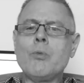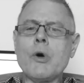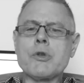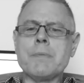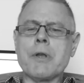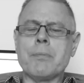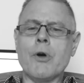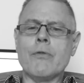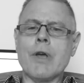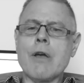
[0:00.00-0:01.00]
Will Smith
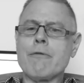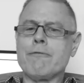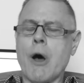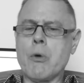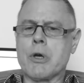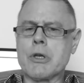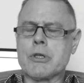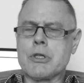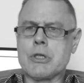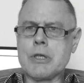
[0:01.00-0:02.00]
movie,
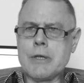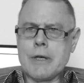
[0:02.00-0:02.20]
Focus,